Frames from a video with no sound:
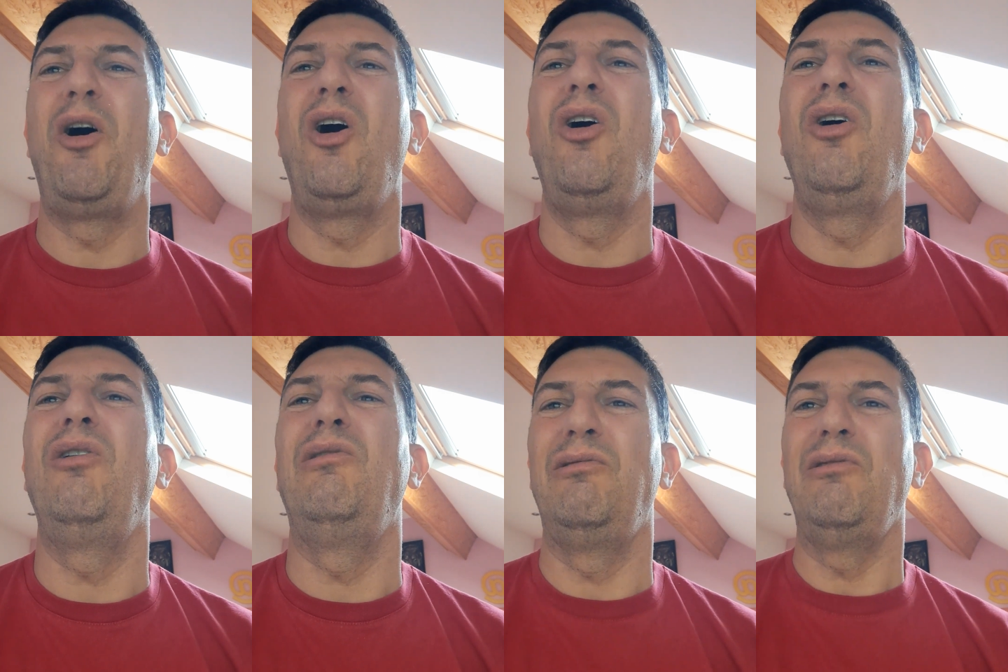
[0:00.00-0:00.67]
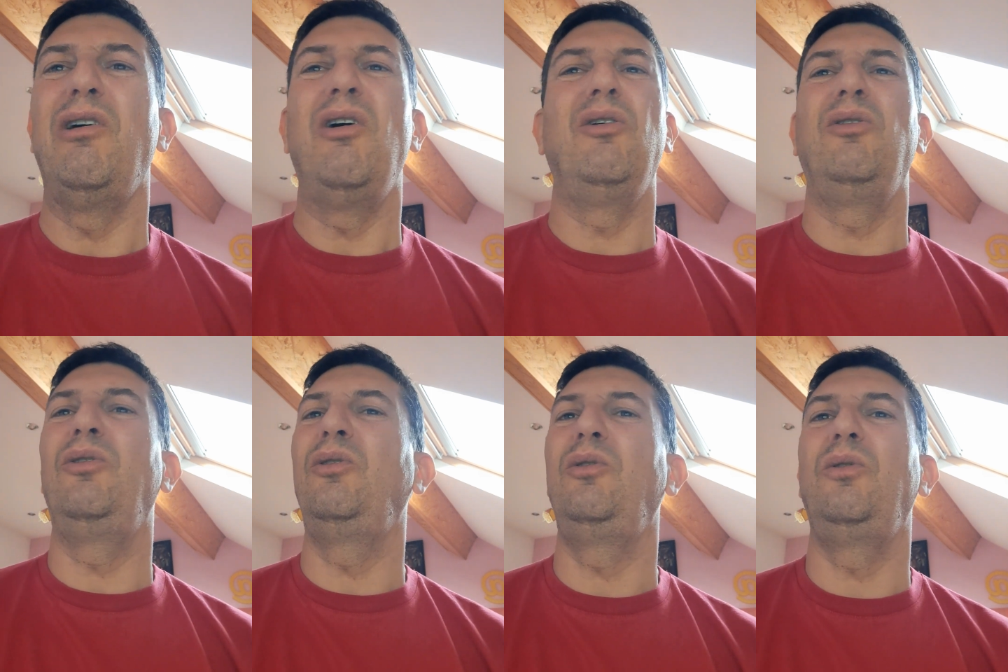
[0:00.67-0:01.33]

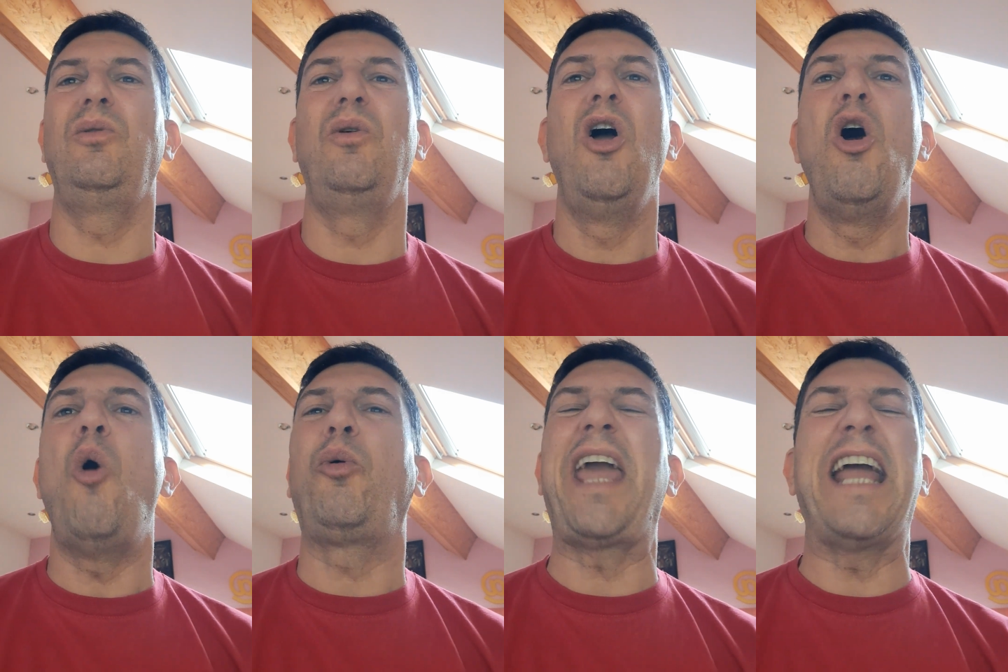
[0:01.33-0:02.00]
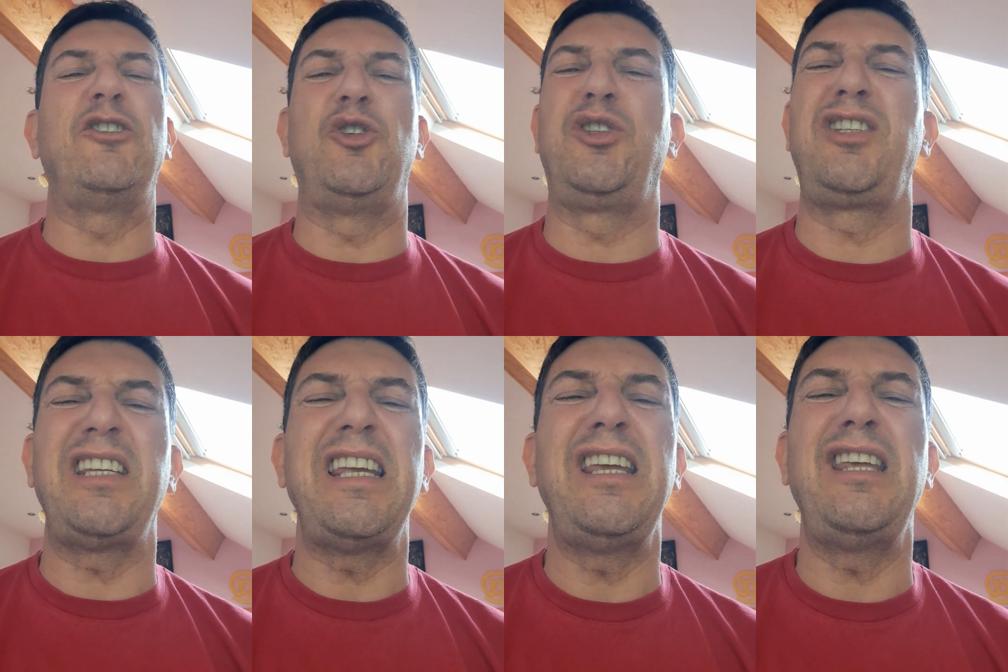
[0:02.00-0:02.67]
Oh, can't you
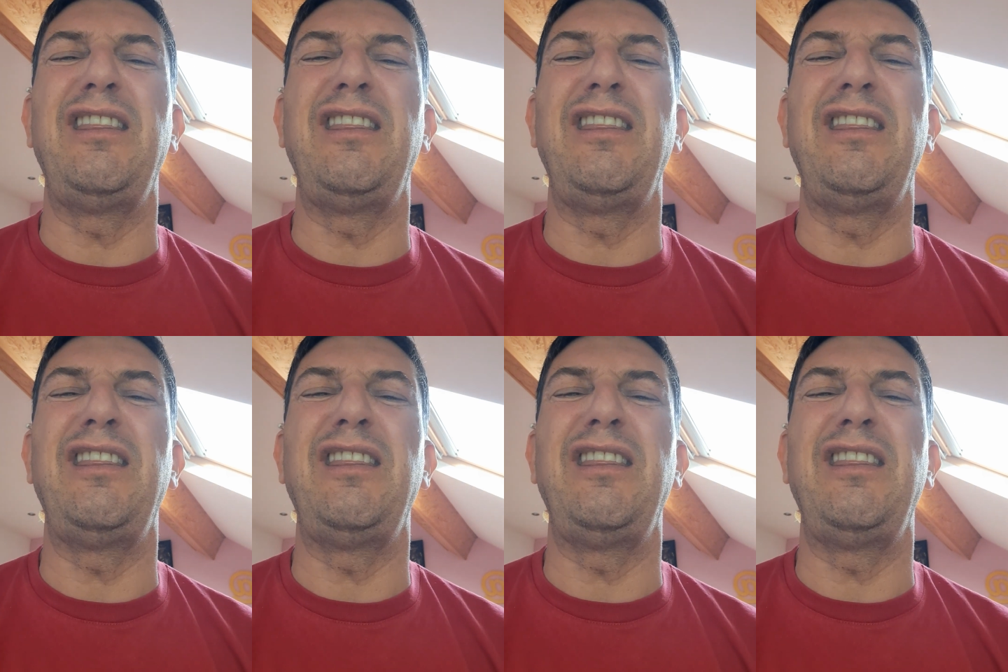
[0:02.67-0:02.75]
see